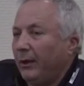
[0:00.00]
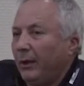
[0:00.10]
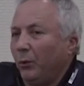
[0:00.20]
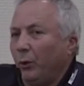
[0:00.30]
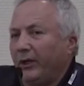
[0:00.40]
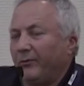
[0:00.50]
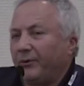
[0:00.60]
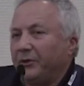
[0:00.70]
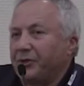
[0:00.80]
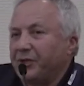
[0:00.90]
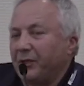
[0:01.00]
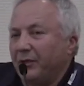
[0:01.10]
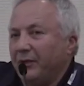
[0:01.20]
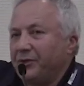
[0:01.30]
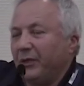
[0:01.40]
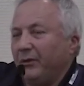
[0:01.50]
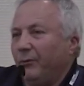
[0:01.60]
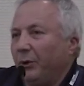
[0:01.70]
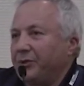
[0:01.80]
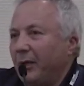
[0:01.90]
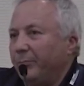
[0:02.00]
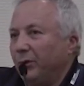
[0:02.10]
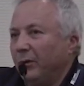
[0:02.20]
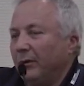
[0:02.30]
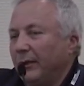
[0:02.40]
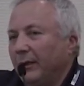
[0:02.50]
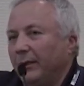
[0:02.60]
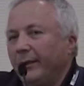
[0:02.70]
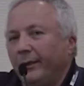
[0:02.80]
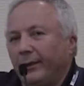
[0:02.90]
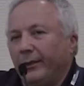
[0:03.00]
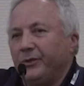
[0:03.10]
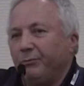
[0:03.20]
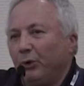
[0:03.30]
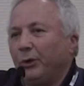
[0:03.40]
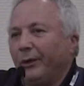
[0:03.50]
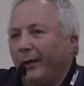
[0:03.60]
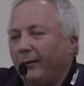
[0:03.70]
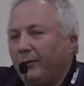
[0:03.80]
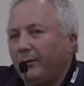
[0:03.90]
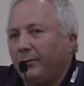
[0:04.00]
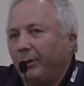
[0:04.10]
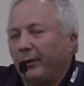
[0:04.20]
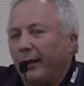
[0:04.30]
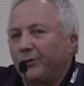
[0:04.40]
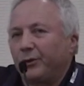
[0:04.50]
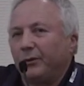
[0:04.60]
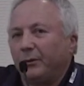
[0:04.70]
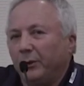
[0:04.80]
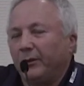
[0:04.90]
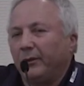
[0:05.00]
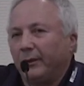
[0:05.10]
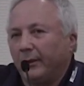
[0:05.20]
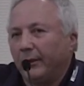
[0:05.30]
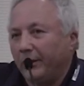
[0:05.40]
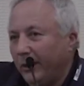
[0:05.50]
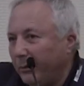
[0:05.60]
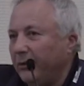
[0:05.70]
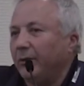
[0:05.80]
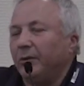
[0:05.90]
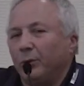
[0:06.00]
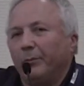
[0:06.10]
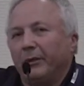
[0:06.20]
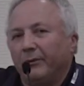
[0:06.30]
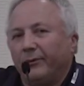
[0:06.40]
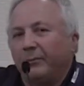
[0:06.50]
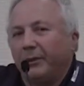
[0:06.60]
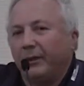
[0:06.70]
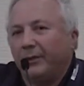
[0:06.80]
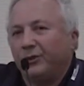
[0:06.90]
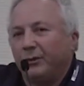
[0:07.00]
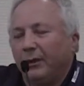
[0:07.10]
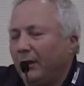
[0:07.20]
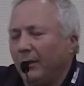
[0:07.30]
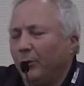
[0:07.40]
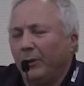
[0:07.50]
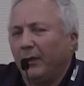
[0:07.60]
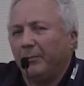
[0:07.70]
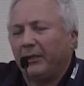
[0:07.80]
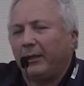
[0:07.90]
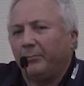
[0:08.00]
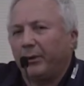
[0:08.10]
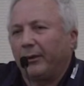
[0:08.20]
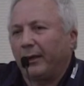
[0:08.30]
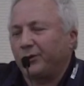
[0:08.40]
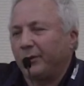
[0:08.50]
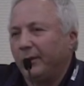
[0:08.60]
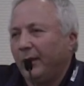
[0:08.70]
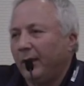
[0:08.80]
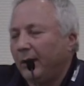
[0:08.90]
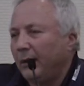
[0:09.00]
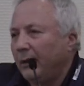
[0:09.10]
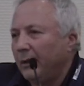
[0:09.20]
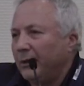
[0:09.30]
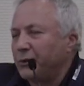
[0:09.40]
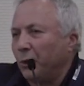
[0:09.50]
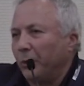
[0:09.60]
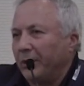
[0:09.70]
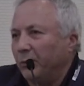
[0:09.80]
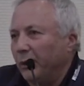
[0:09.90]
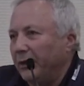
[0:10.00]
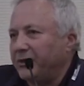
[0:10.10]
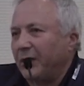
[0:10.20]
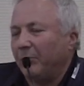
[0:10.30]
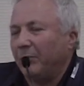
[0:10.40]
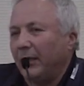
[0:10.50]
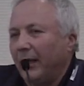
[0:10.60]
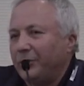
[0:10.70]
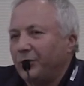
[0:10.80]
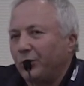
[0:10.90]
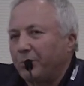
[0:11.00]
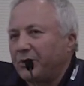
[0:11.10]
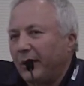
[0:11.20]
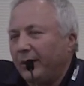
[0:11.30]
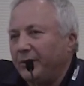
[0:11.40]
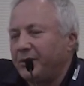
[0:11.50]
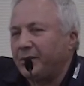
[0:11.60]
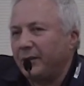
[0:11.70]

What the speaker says: We have consistently seen, for example, increased butyrate production with inhibited rumen fermentation, methane production. So we did some isotope studies.